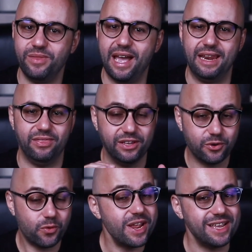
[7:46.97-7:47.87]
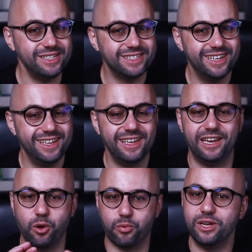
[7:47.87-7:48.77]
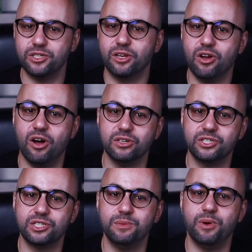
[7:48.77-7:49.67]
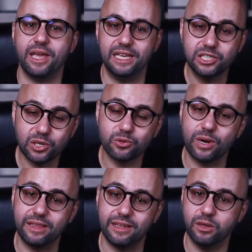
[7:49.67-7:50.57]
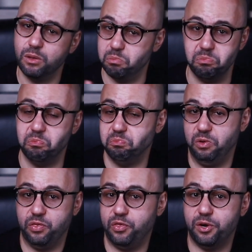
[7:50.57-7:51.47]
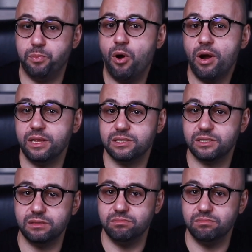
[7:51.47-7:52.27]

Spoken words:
and a decrease in operational costs by integrating with third parties.